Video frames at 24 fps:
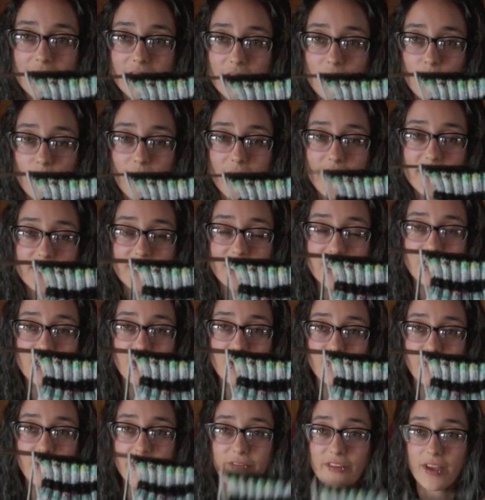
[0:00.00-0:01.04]
a little ways into
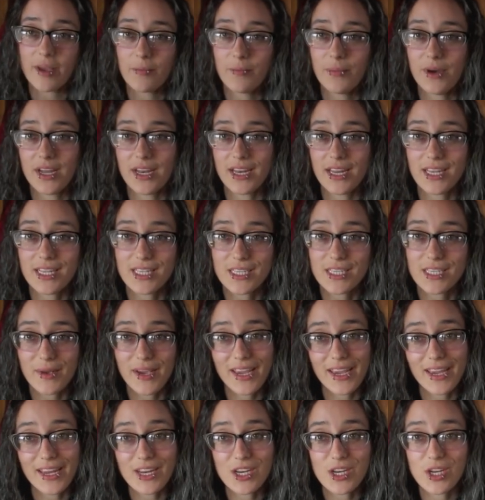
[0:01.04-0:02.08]
the ribbing, but it's
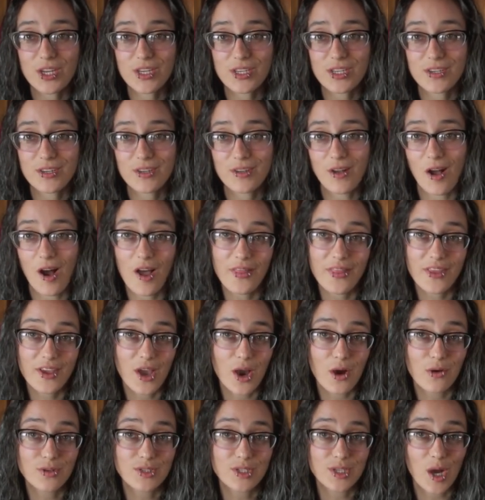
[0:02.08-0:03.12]
my
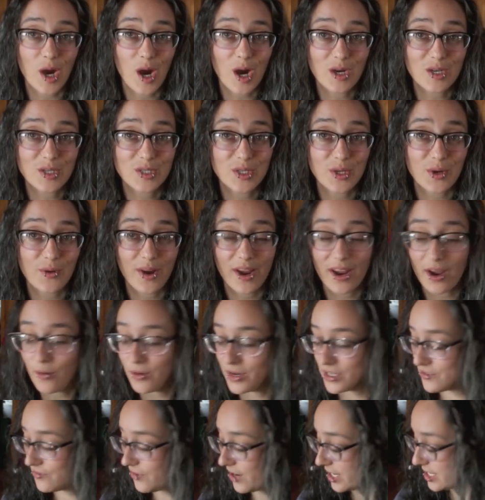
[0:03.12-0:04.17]
on-the-go sock, so I
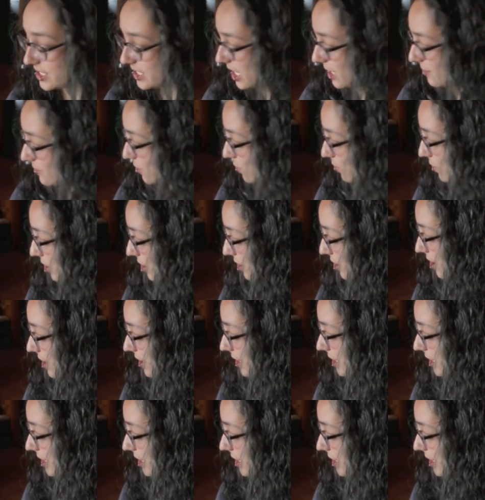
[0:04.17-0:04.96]
always find time to work